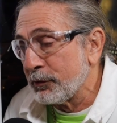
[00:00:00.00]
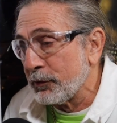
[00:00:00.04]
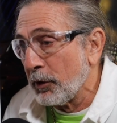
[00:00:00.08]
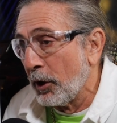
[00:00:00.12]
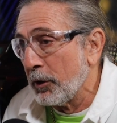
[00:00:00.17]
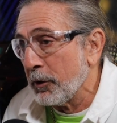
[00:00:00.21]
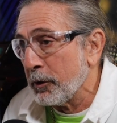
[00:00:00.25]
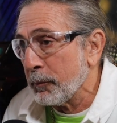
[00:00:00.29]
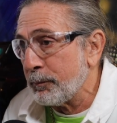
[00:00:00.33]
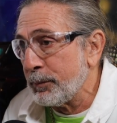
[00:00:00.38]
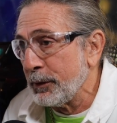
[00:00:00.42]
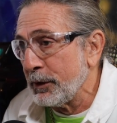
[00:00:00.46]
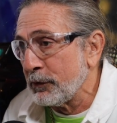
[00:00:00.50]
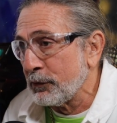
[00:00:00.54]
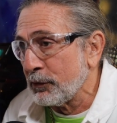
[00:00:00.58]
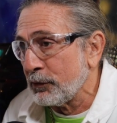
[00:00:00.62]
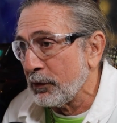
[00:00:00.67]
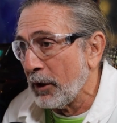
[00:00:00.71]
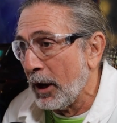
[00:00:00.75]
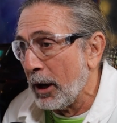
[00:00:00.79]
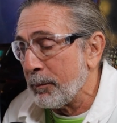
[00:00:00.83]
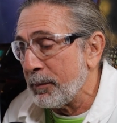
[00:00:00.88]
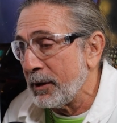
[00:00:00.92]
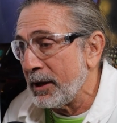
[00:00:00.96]
started the pizza
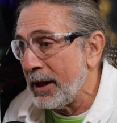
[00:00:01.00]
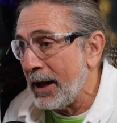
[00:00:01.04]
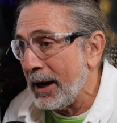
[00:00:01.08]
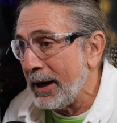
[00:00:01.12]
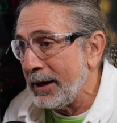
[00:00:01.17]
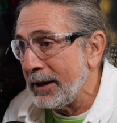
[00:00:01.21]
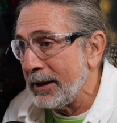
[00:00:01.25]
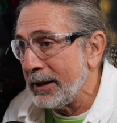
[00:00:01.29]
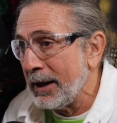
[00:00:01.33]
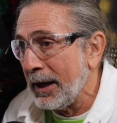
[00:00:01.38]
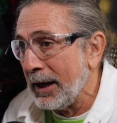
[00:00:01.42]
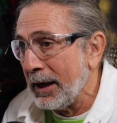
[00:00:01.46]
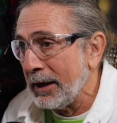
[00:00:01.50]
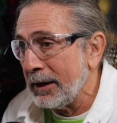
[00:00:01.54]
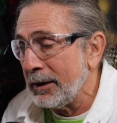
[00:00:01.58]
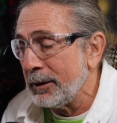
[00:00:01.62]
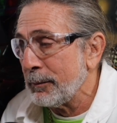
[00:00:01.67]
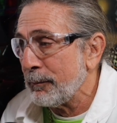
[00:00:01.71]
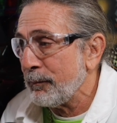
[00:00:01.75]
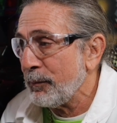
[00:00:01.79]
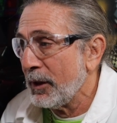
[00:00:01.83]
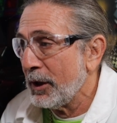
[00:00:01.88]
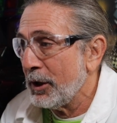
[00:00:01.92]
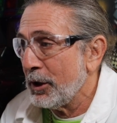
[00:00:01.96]
shop in eighty-eight.
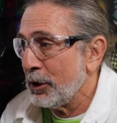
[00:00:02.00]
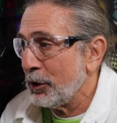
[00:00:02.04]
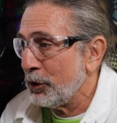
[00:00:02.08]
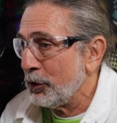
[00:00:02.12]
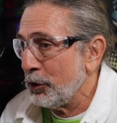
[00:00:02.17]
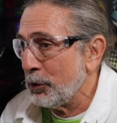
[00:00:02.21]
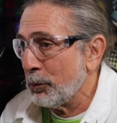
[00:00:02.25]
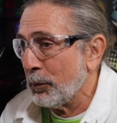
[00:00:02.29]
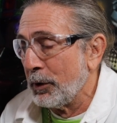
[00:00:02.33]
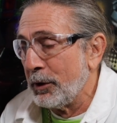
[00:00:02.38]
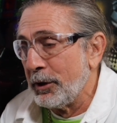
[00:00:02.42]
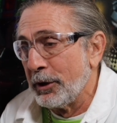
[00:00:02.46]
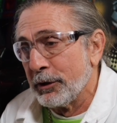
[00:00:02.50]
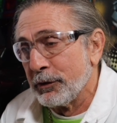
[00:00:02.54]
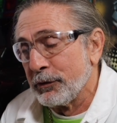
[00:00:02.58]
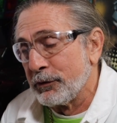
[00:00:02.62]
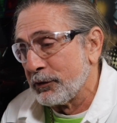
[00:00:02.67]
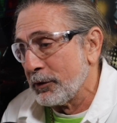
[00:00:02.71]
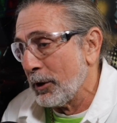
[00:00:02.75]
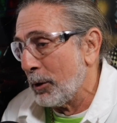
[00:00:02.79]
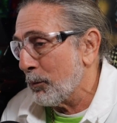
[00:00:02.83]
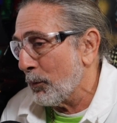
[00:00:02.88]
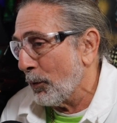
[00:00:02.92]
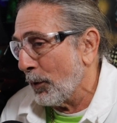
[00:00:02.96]
You were here
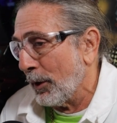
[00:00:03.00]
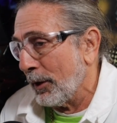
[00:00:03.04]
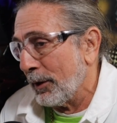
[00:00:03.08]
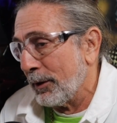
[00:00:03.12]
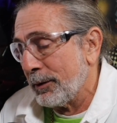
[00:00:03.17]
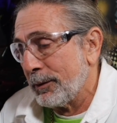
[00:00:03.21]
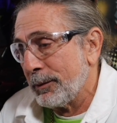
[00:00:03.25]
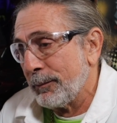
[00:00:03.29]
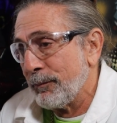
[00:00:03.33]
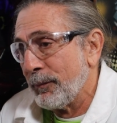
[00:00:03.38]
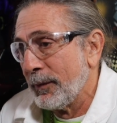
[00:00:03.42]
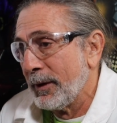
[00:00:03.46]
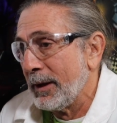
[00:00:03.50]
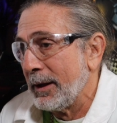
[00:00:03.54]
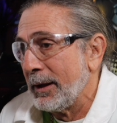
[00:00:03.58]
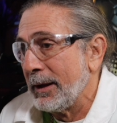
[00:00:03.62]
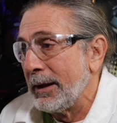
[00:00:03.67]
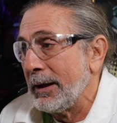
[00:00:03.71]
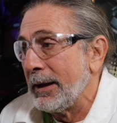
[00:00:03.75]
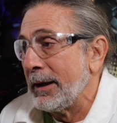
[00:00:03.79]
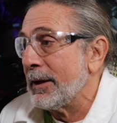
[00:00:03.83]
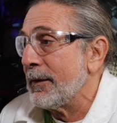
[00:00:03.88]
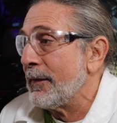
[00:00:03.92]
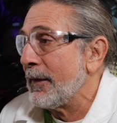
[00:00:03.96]
somewhere
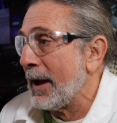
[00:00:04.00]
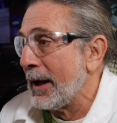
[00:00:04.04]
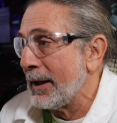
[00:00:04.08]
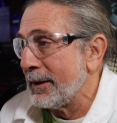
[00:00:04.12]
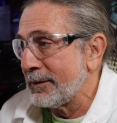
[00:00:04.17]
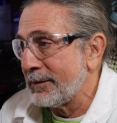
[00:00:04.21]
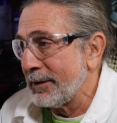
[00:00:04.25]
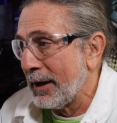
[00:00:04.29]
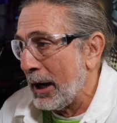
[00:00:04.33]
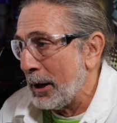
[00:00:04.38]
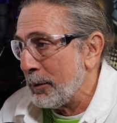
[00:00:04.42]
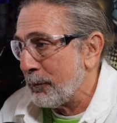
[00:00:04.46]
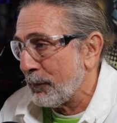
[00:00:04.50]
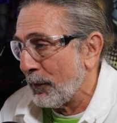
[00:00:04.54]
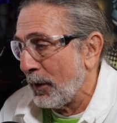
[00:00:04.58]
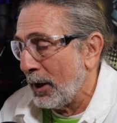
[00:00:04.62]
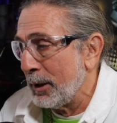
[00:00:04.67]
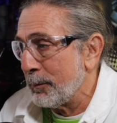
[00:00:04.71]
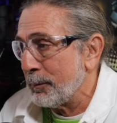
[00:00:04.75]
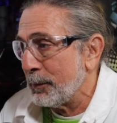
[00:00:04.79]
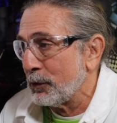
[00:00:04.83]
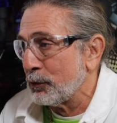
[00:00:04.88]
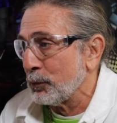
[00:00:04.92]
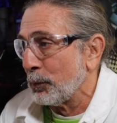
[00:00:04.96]
in that time
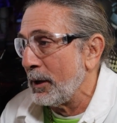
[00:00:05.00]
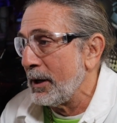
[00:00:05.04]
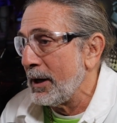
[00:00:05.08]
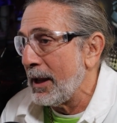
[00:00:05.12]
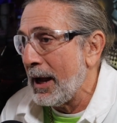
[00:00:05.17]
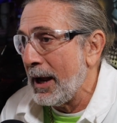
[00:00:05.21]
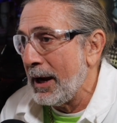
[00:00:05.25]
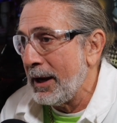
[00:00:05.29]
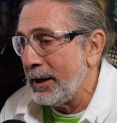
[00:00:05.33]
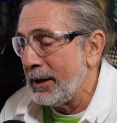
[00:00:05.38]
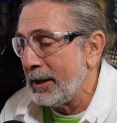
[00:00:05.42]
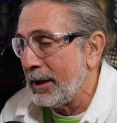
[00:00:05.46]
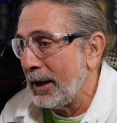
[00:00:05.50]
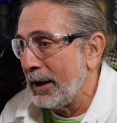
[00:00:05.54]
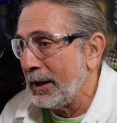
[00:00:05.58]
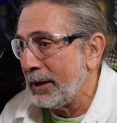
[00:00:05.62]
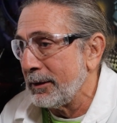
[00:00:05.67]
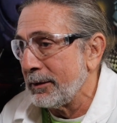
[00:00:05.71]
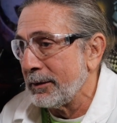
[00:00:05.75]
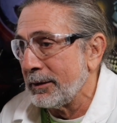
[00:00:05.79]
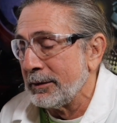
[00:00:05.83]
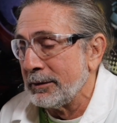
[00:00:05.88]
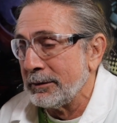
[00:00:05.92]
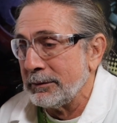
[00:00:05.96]
frame between
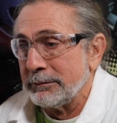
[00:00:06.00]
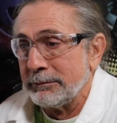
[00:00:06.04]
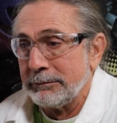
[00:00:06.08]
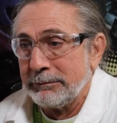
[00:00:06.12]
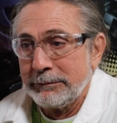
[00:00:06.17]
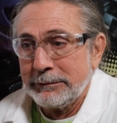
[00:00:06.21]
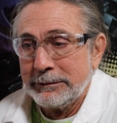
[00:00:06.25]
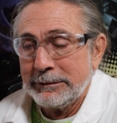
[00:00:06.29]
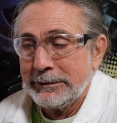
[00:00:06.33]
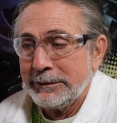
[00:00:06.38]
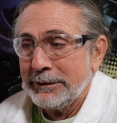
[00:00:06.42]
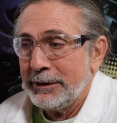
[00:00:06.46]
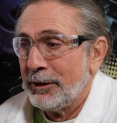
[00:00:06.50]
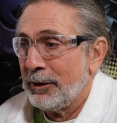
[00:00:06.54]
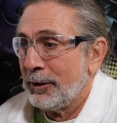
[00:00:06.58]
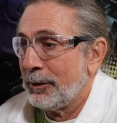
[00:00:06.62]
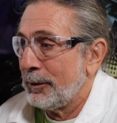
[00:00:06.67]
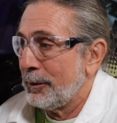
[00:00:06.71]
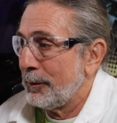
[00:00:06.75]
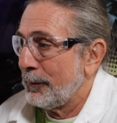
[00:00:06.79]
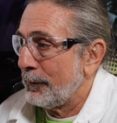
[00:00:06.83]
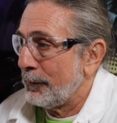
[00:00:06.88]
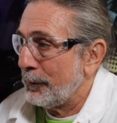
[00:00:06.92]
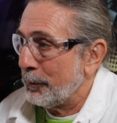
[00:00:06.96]
eighty-eight
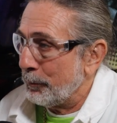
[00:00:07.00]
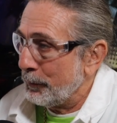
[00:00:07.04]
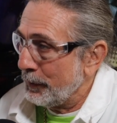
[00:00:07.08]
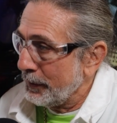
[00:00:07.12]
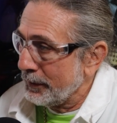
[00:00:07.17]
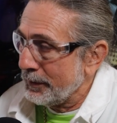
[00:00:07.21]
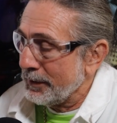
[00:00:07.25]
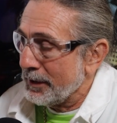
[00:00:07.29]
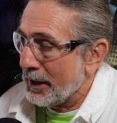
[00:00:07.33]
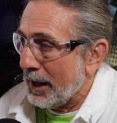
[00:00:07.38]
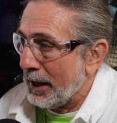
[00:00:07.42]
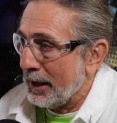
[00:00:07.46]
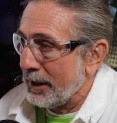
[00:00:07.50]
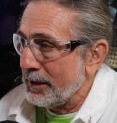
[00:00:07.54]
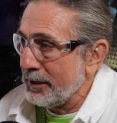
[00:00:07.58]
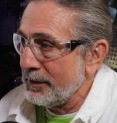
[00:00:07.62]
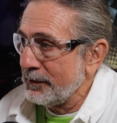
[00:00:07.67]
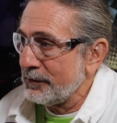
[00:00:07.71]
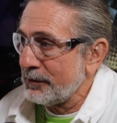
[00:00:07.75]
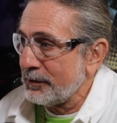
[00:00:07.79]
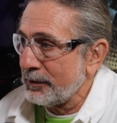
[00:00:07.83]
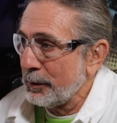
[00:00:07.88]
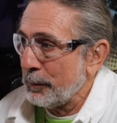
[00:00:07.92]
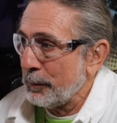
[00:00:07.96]
and the mid nineties.